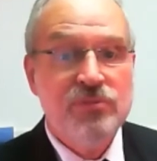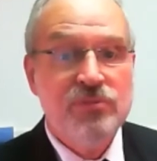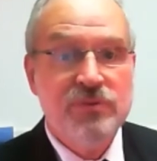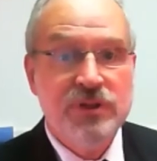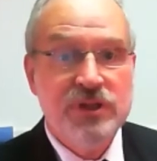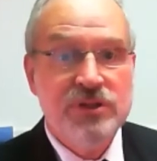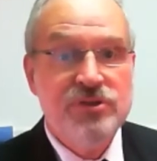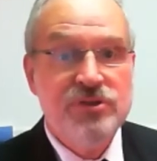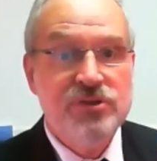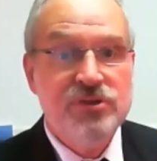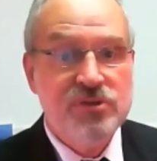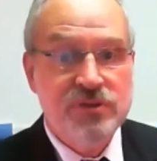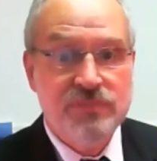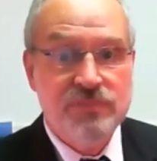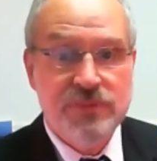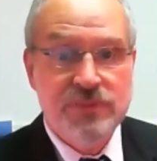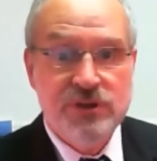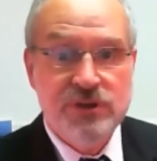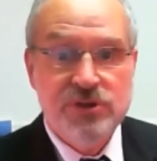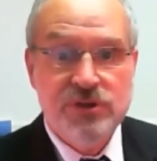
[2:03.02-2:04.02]
religious
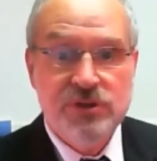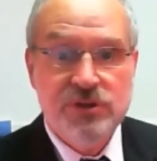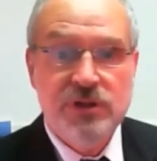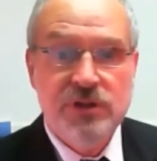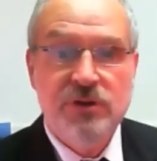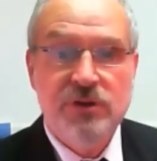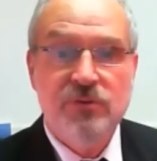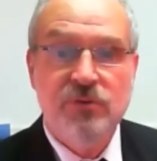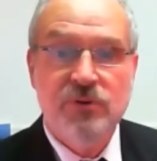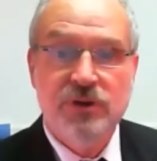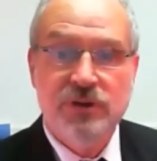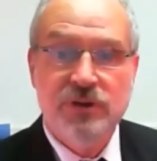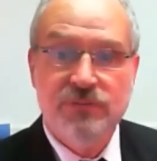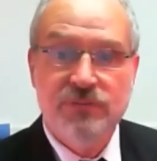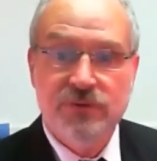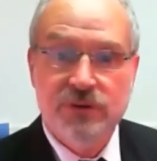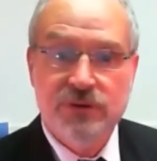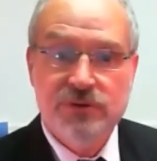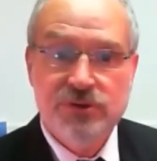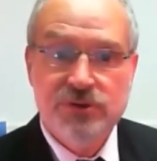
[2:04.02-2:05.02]
submission or
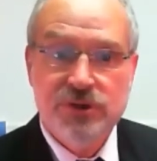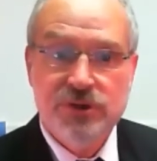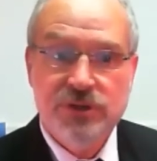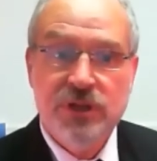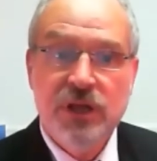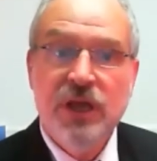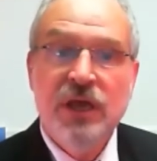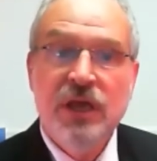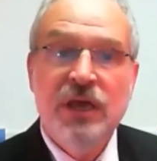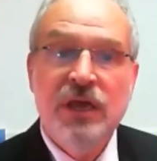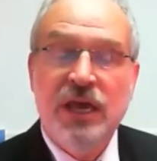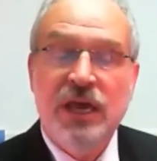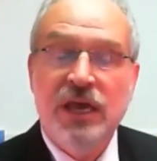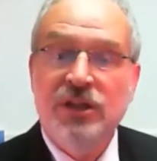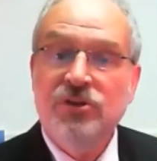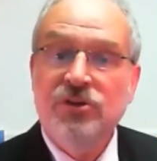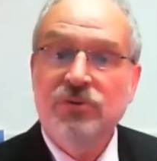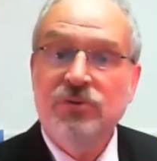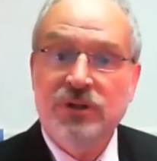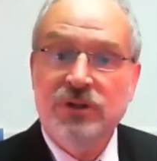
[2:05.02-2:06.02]
conversion, and
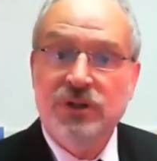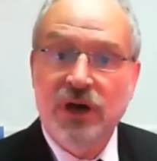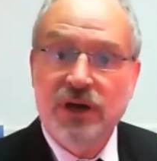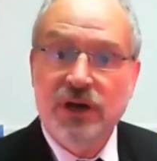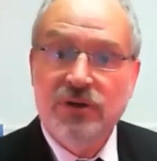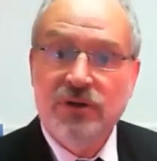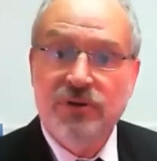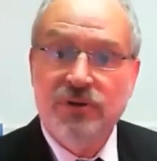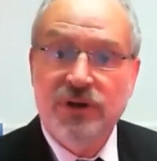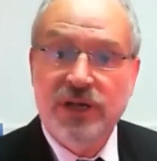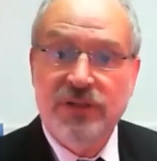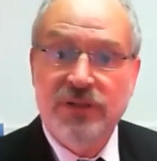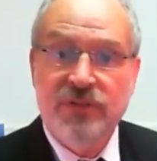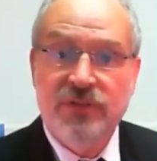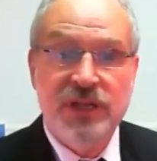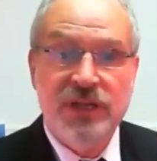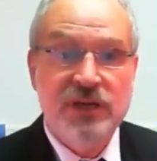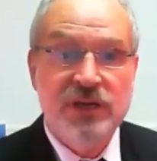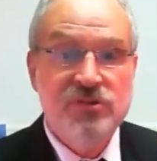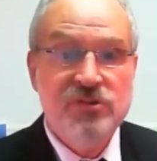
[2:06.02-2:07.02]
to indoctrinate the
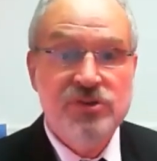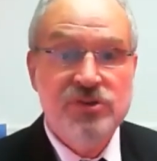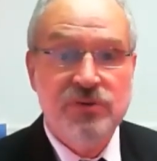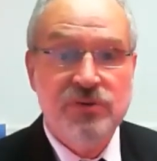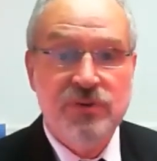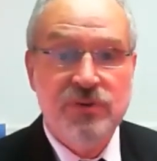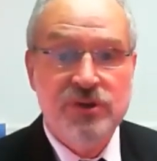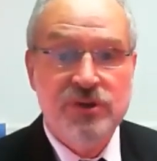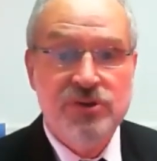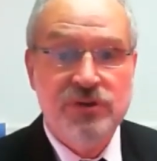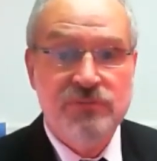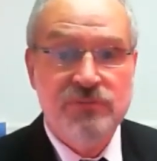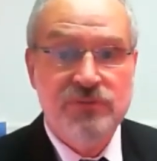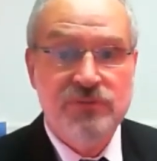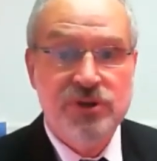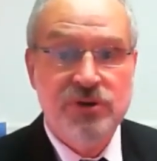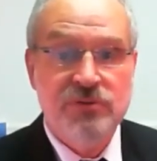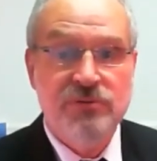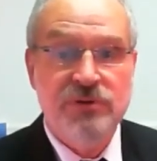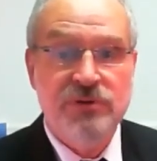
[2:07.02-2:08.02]
next generation of
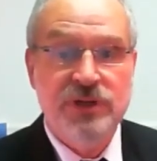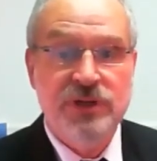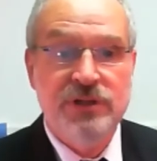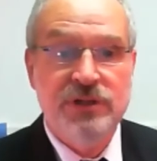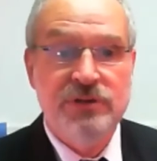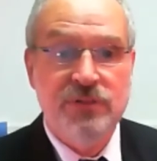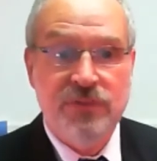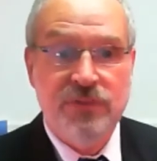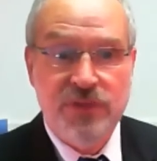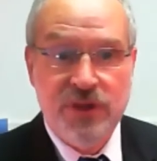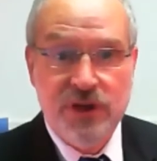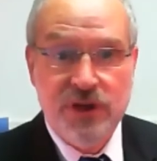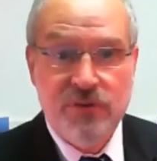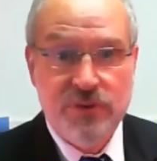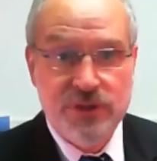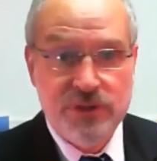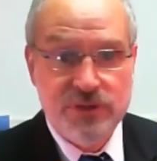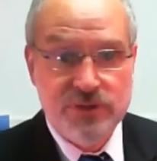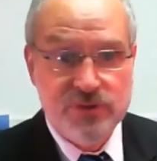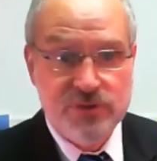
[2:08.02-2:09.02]
children into their
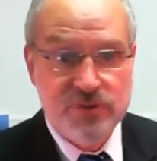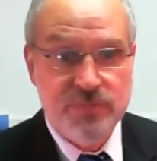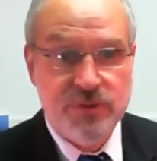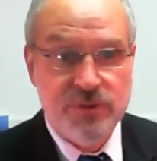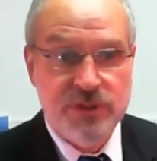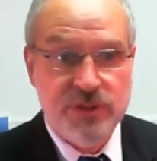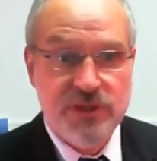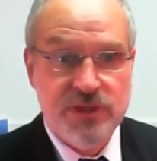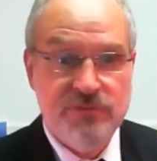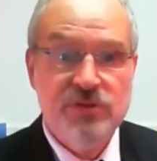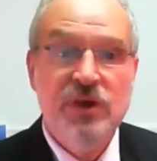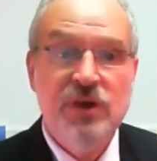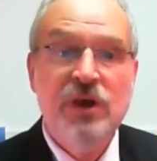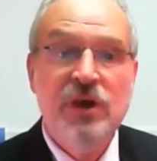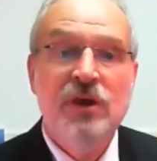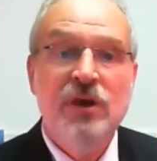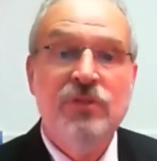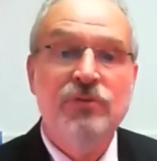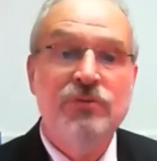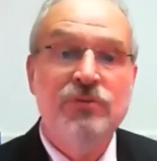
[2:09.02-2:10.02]
religious beliefs
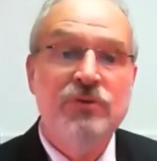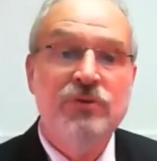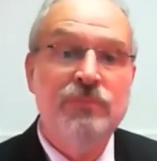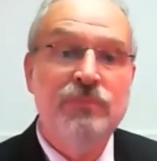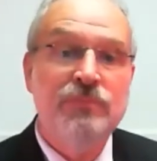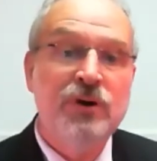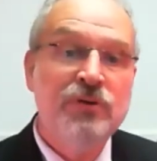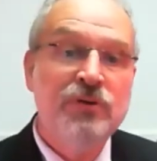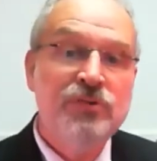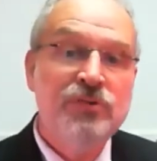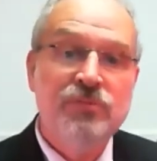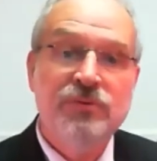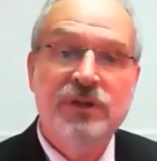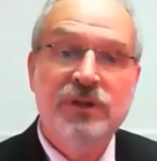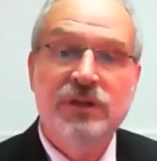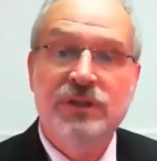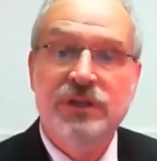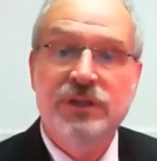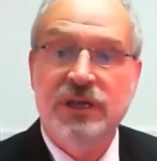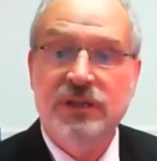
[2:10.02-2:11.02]
through compulsory
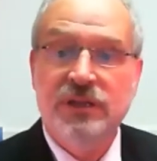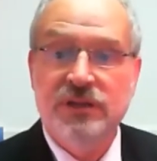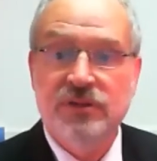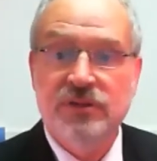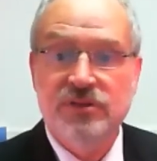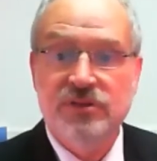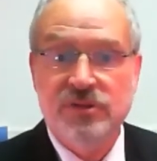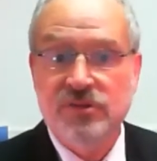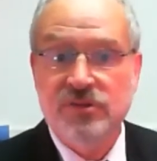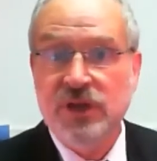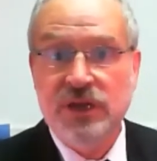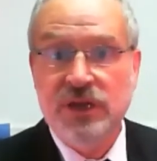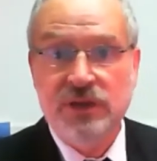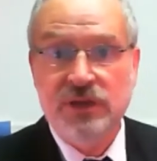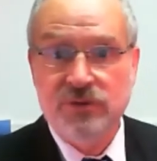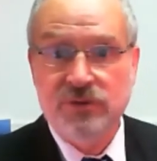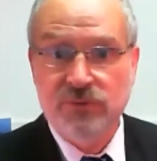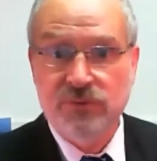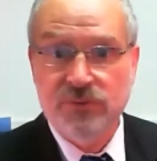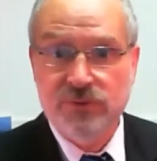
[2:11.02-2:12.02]
attendance in
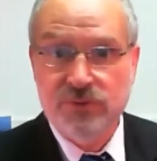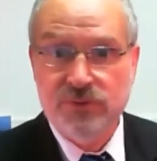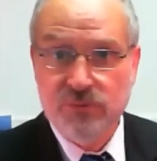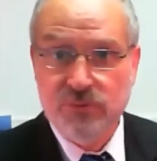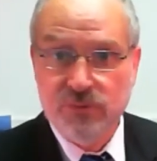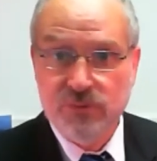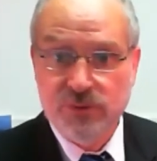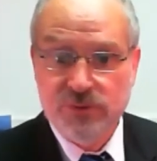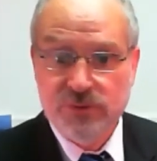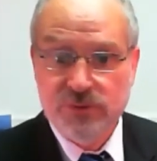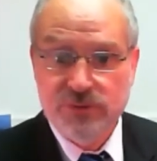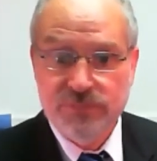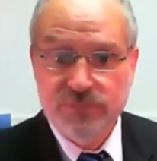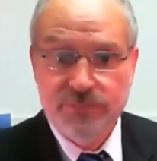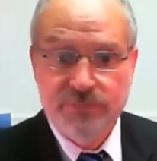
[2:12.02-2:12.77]
state-controlled schools.